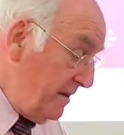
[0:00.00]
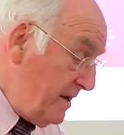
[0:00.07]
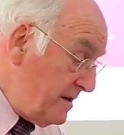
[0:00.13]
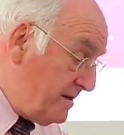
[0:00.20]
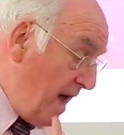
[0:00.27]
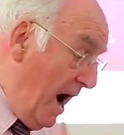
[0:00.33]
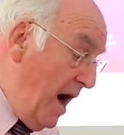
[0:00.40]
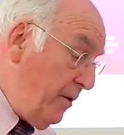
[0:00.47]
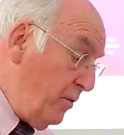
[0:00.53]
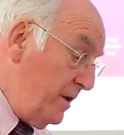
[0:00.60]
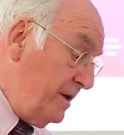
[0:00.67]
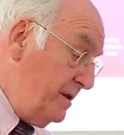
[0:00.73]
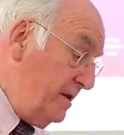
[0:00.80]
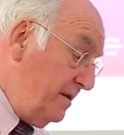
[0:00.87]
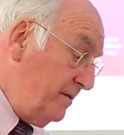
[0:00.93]
that
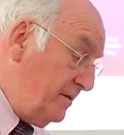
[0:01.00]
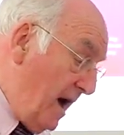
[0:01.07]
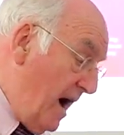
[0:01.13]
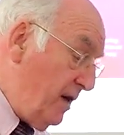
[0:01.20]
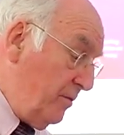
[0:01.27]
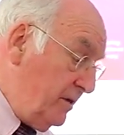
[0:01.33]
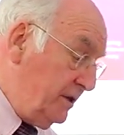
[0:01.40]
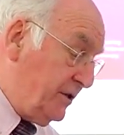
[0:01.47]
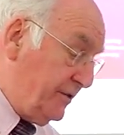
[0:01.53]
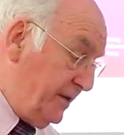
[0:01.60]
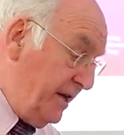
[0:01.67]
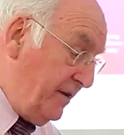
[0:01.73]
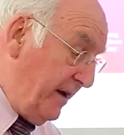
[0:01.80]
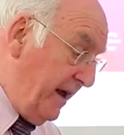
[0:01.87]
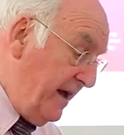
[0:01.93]
Darwin's
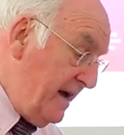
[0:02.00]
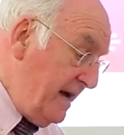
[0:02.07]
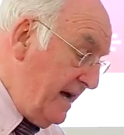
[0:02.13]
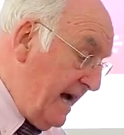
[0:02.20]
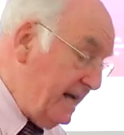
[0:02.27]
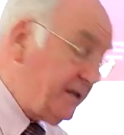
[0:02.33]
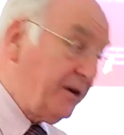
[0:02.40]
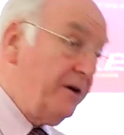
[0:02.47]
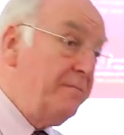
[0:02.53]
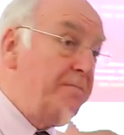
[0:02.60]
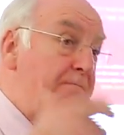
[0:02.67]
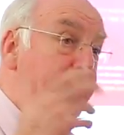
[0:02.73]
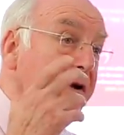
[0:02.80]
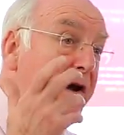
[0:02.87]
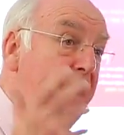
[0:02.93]
theory has
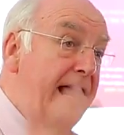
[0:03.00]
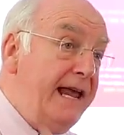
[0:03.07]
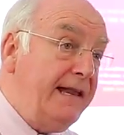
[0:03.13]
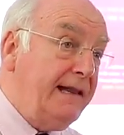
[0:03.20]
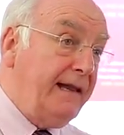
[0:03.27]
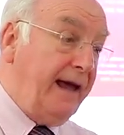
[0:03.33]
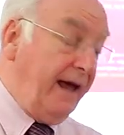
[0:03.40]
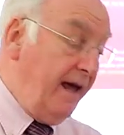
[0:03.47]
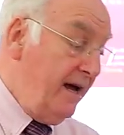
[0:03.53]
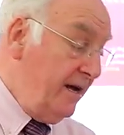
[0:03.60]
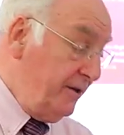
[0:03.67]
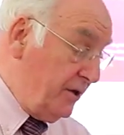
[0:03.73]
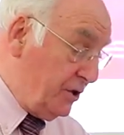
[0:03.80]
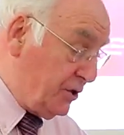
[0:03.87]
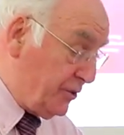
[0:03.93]
completely
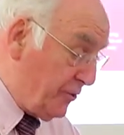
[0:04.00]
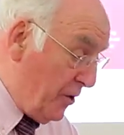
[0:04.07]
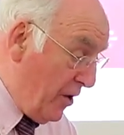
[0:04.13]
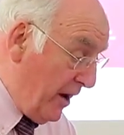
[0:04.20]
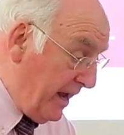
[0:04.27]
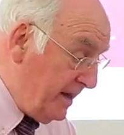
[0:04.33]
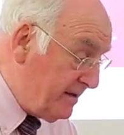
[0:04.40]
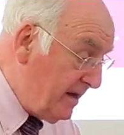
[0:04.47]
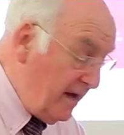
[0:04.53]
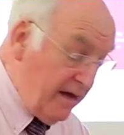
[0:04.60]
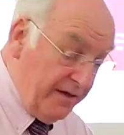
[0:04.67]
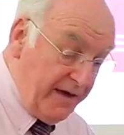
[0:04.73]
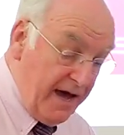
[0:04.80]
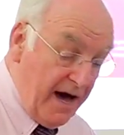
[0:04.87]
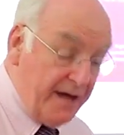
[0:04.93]
destroyed
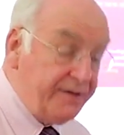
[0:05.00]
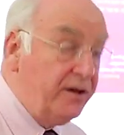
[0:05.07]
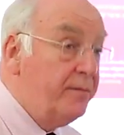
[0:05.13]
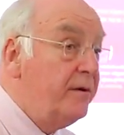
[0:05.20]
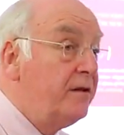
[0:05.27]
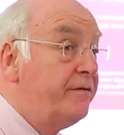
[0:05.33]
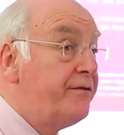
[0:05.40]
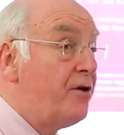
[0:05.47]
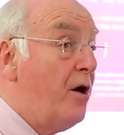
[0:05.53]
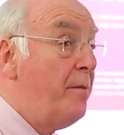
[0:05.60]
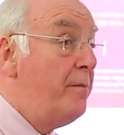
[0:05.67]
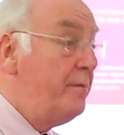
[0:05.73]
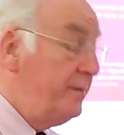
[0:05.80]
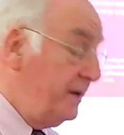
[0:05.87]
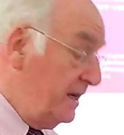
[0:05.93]
the argument
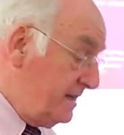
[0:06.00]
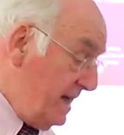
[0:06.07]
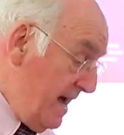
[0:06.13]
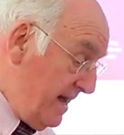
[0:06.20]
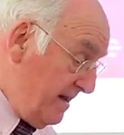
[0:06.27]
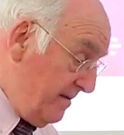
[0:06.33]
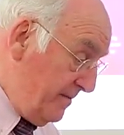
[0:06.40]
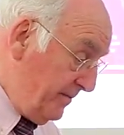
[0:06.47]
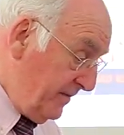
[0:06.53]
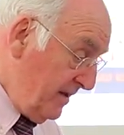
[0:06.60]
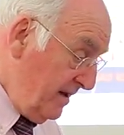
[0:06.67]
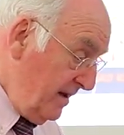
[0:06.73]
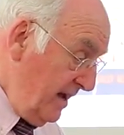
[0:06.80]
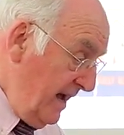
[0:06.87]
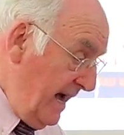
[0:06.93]
from design.
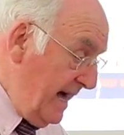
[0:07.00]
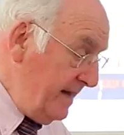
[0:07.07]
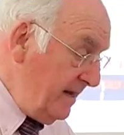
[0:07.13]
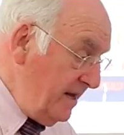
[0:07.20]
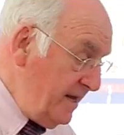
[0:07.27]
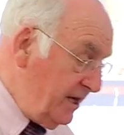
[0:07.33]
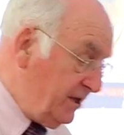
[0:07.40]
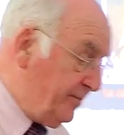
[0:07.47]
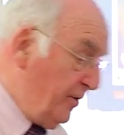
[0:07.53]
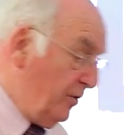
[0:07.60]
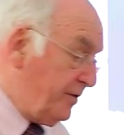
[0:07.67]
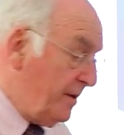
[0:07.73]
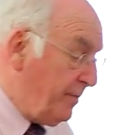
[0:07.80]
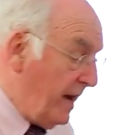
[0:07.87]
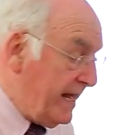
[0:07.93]
And in his
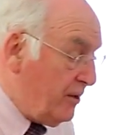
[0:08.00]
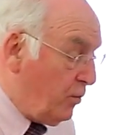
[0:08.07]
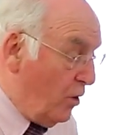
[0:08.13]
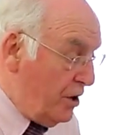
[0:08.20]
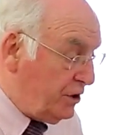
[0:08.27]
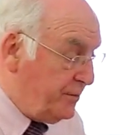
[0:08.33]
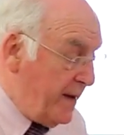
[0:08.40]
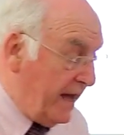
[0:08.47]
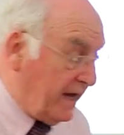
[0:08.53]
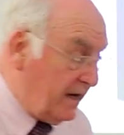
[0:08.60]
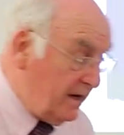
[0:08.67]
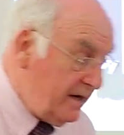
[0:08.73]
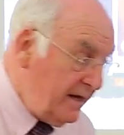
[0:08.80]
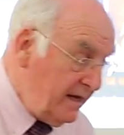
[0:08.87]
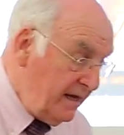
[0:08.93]
book, The Blind
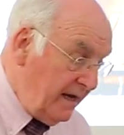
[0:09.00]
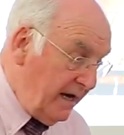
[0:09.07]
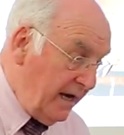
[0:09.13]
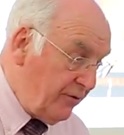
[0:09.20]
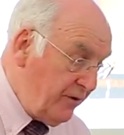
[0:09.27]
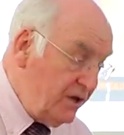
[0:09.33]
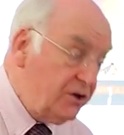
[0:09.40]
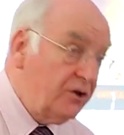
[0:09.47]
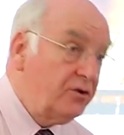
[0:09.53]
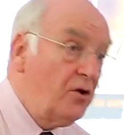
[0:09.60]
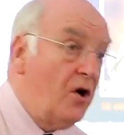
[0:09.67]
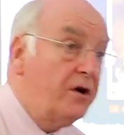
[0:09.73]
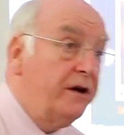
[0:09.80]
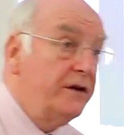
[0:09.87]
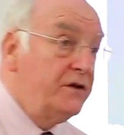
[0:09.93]
Watchmaker, Richard
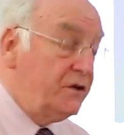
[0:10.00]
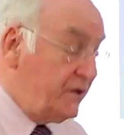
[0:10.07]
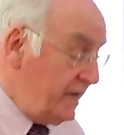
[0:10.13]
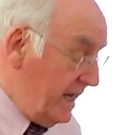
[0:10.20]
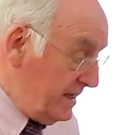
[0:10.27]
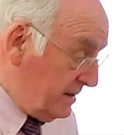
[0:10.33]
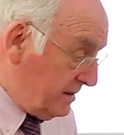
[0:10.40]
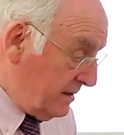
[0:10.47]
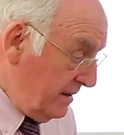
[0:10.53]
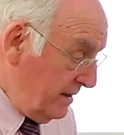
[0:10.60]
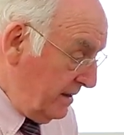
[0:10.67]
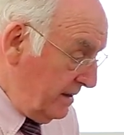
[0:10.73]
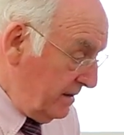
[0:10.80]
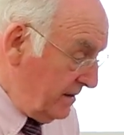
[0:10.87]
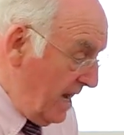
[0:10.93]
Dawkins says,
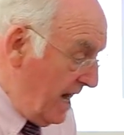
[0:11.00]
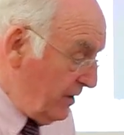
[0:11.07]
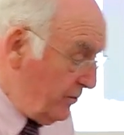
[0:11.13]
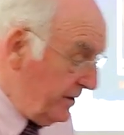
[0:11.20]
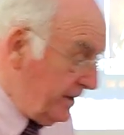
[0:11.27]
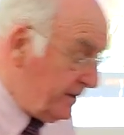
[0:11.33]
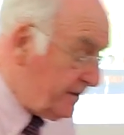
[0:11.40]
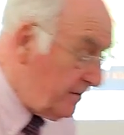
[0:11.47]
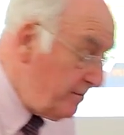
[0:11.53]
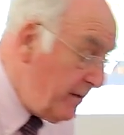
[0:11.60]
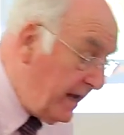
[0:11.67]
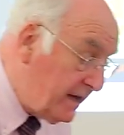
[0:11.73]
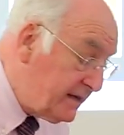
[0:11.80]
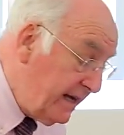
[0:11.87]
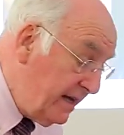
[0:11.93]
Darwinism makes